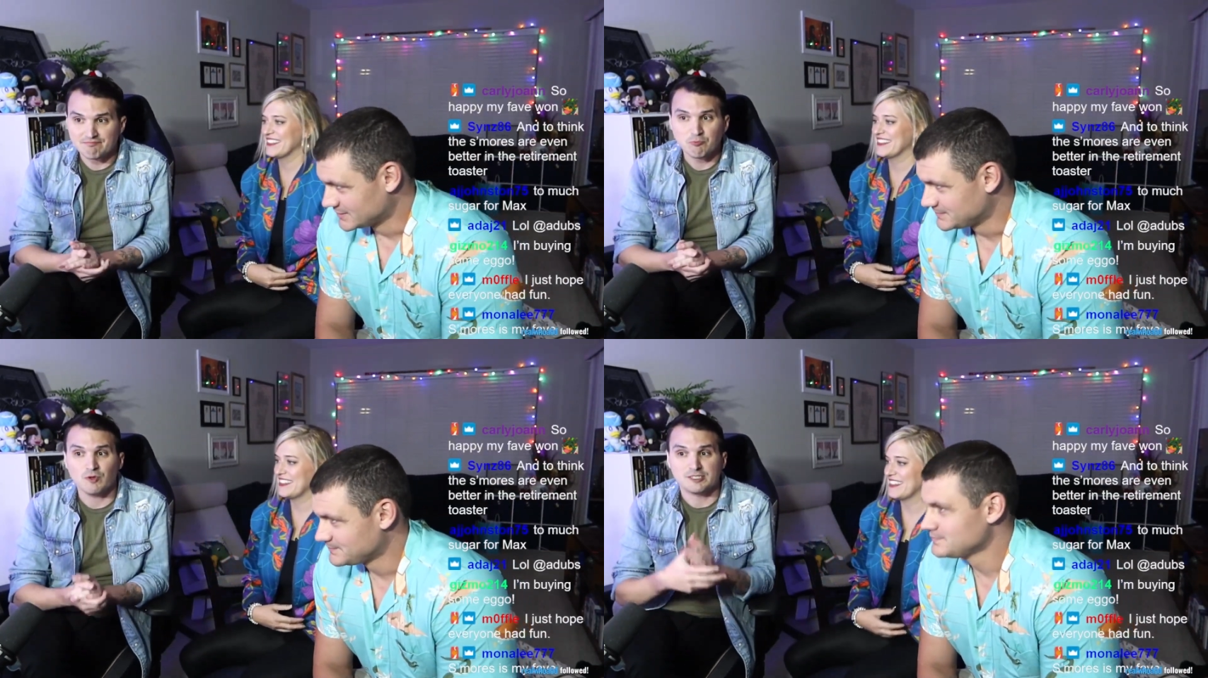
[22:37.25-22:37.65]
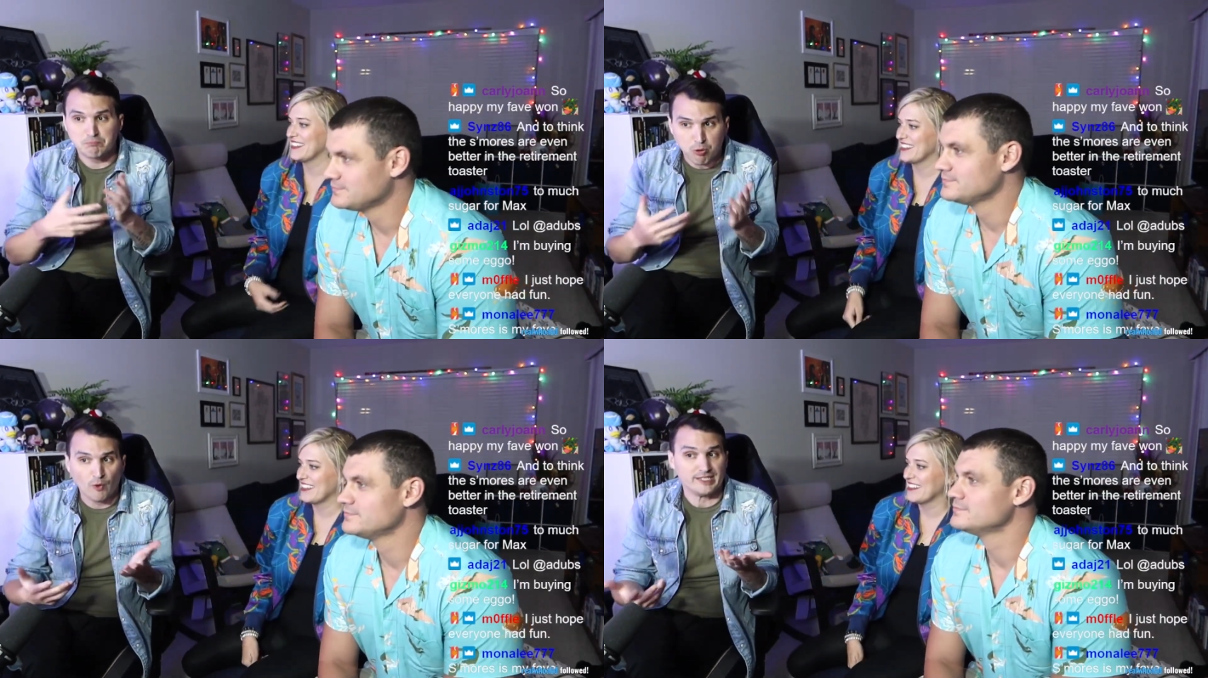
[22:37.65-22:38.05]
Speaker 1: garbage. was
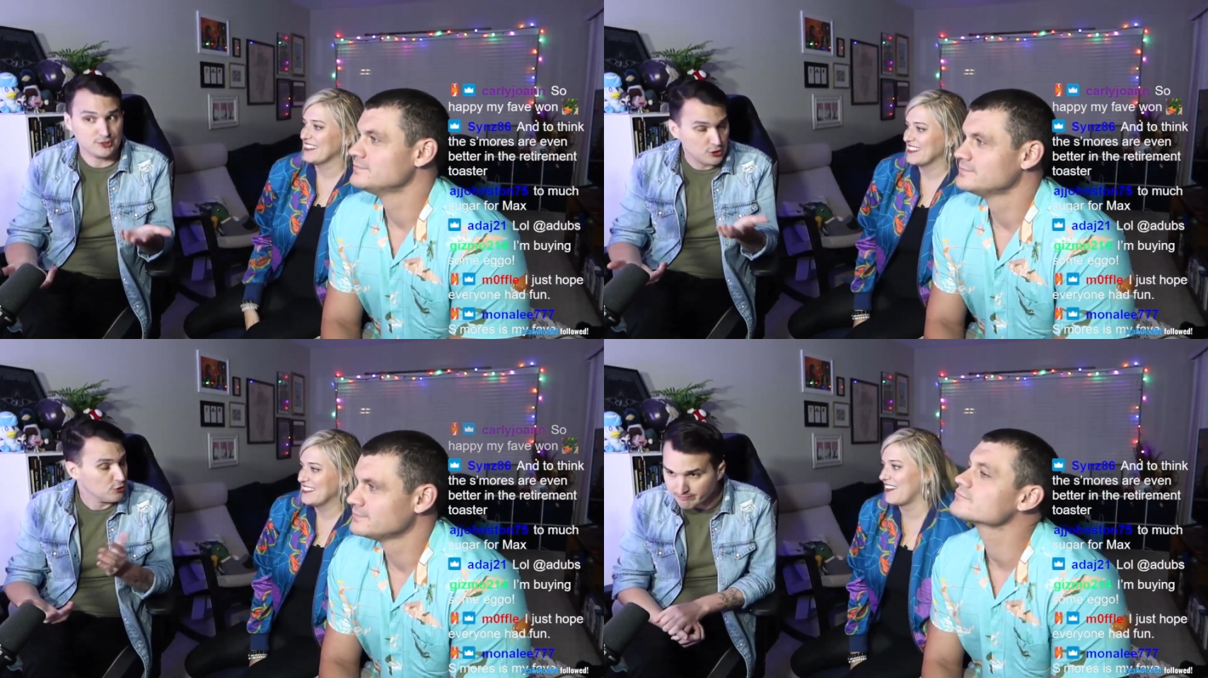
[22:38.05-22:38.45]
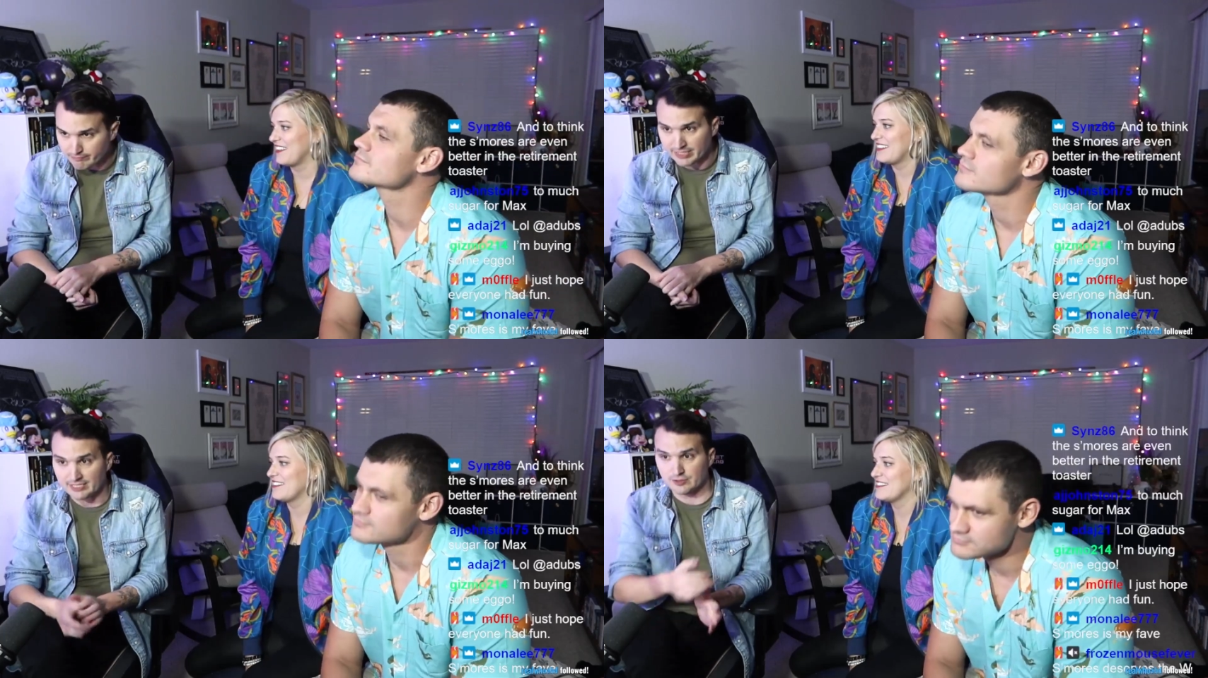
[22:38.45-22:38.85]
0.2
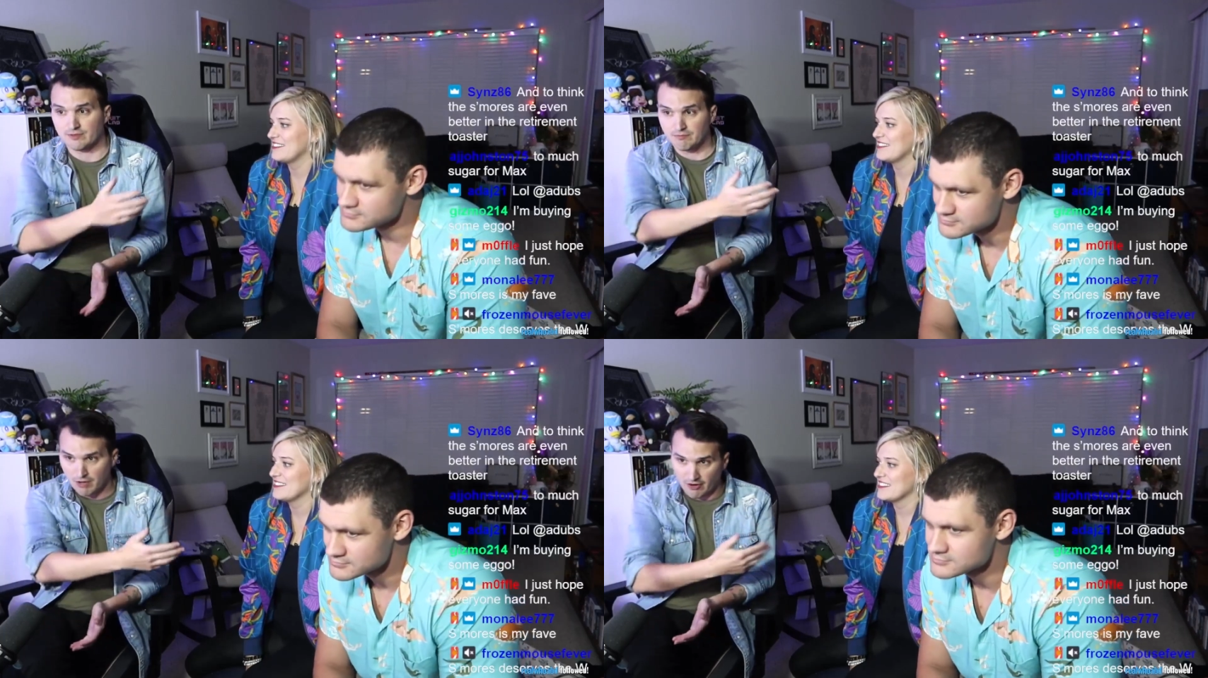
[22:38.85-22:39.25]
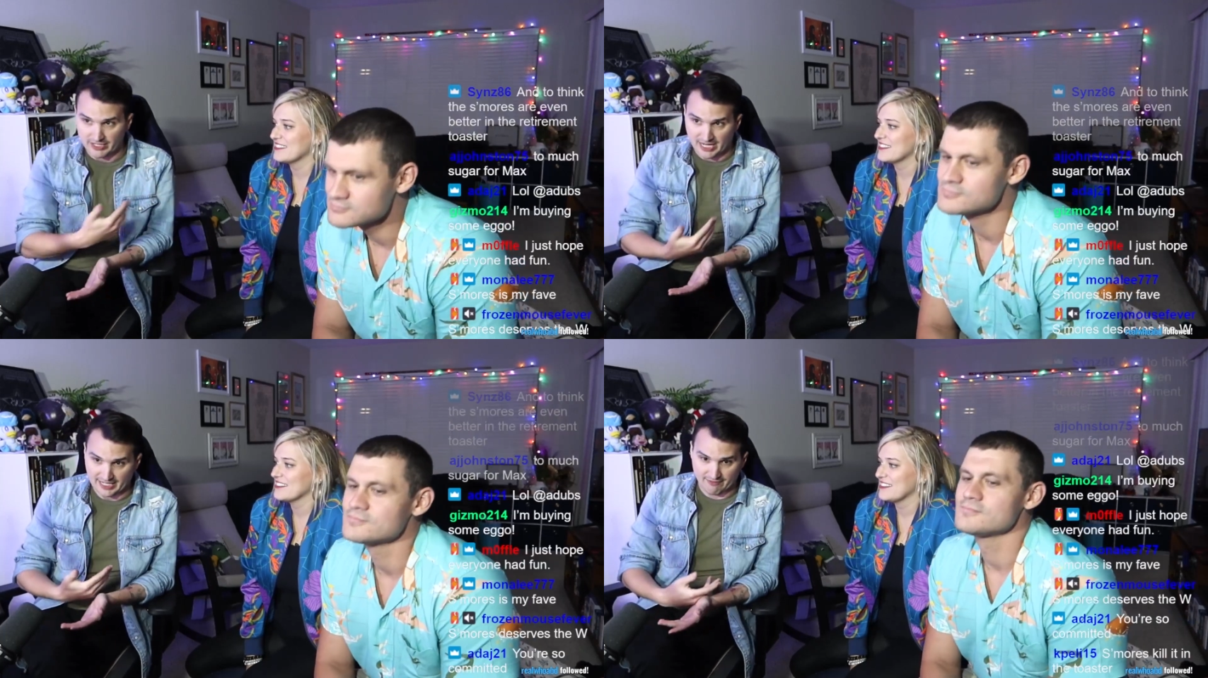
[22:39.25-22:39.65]
because Molly and
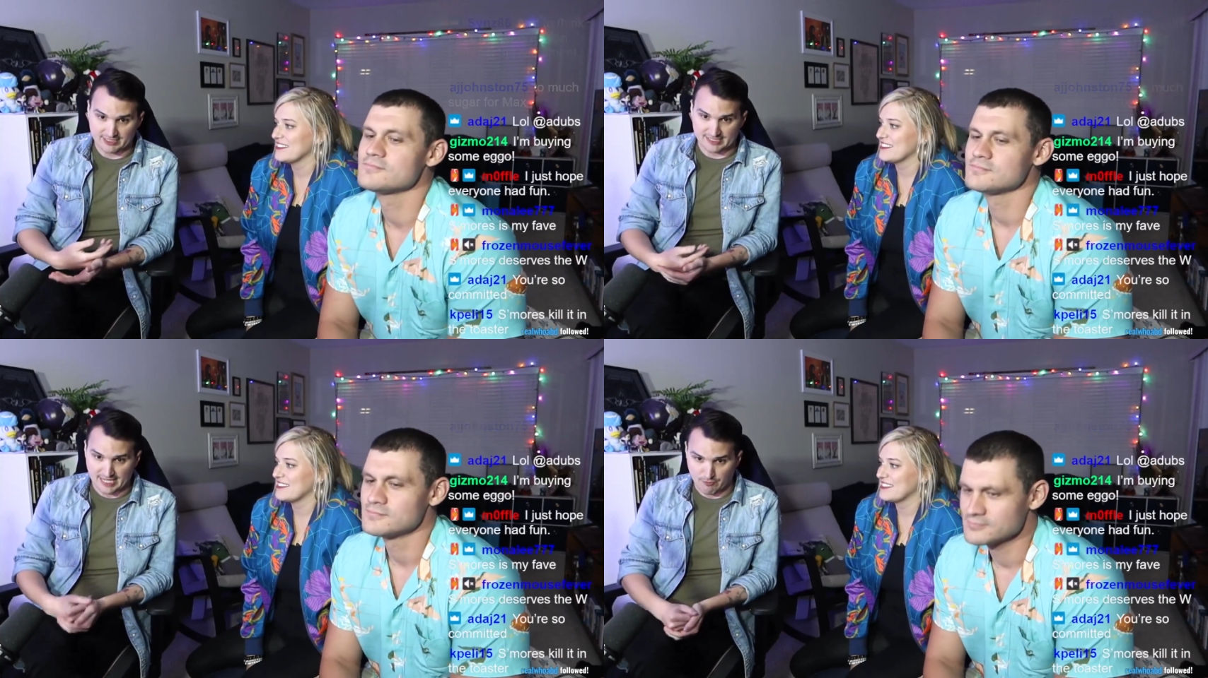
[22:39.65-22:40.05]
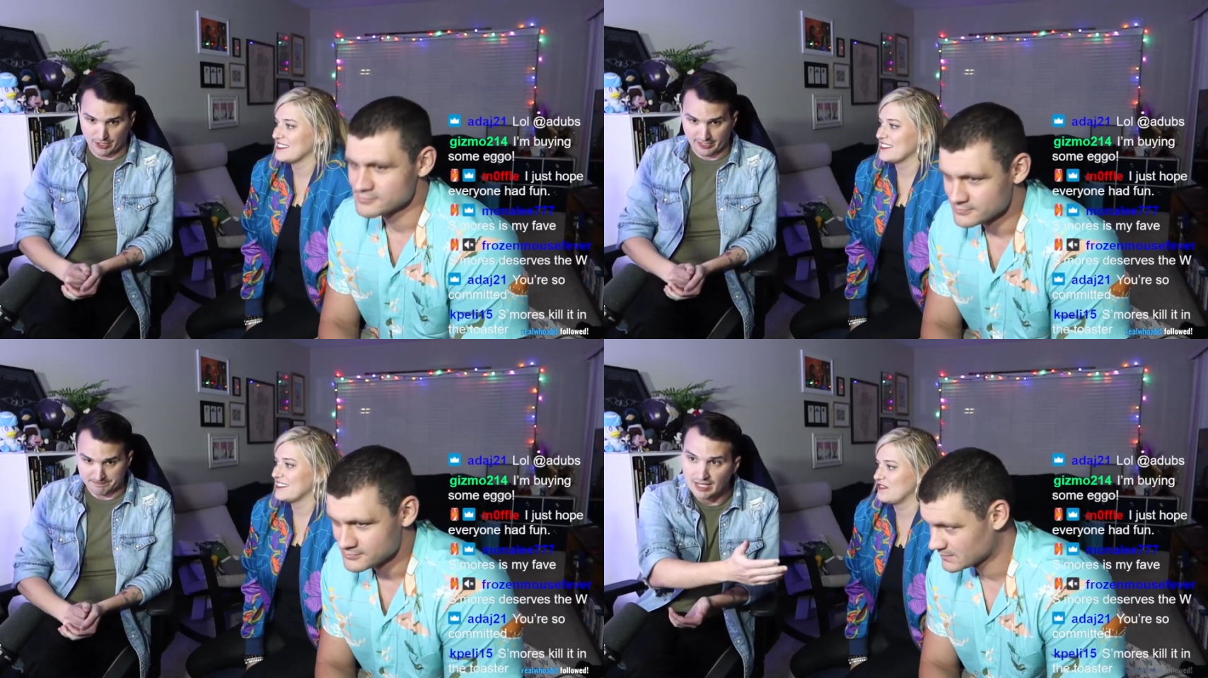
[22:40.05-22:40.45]
I gave it the same
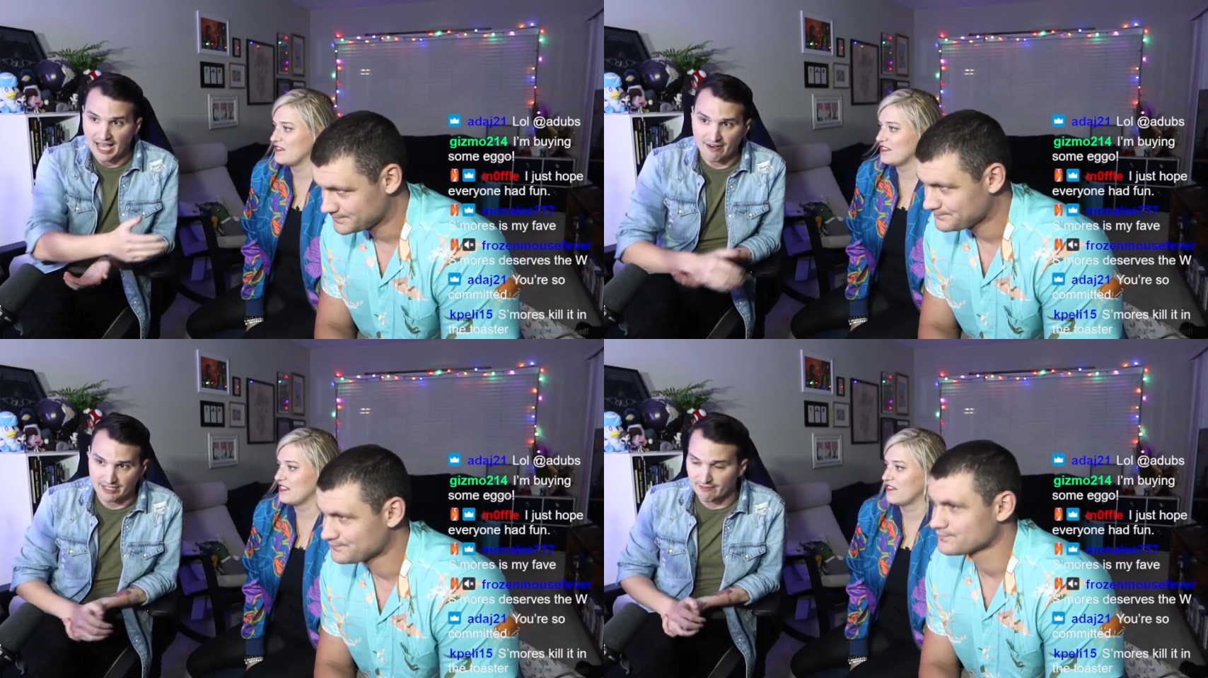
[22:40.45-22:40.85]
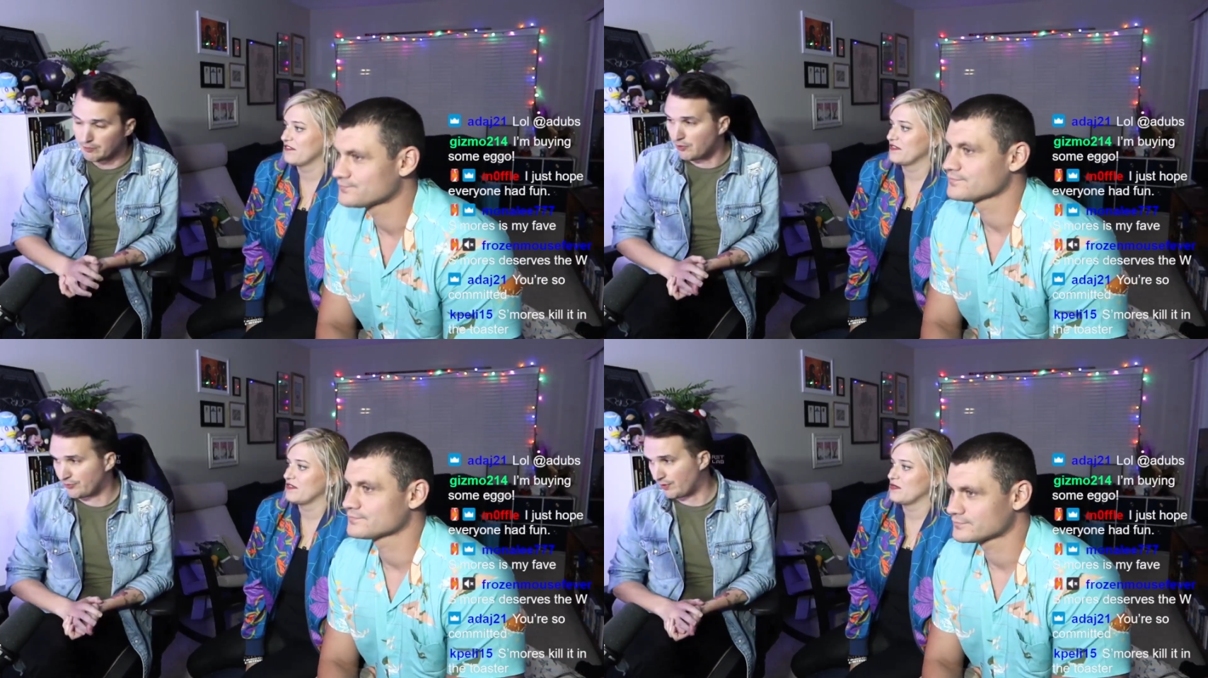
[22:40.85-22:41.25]
rating. Alan gave it a 0.3.